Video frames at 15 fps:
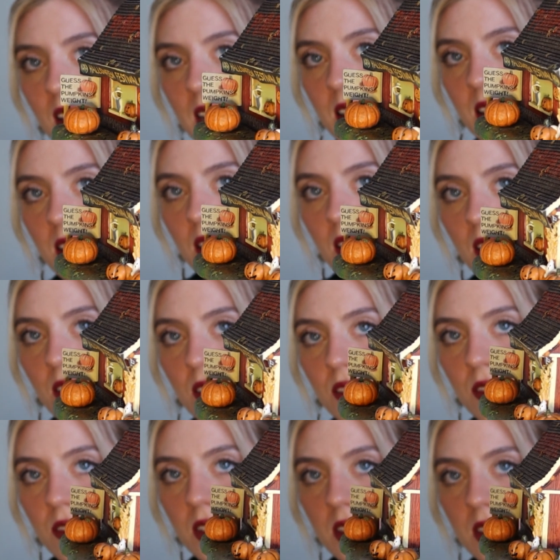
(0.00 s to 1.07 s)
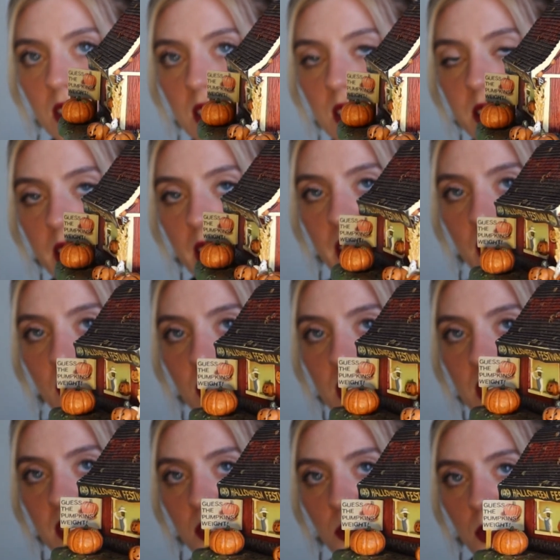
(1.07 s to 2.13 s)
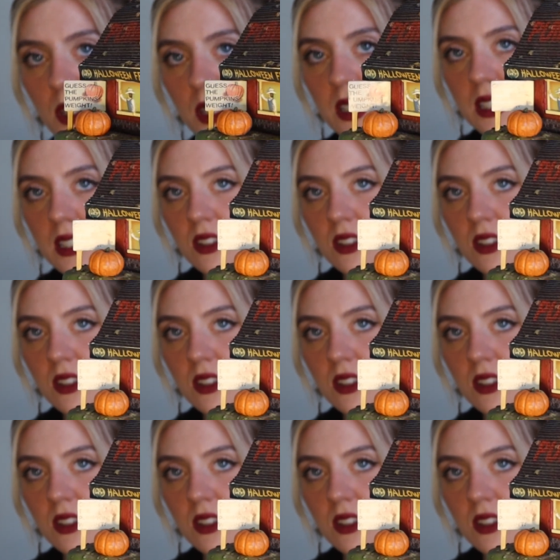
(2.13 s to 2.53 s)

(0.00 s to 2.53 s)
I love the design of this one.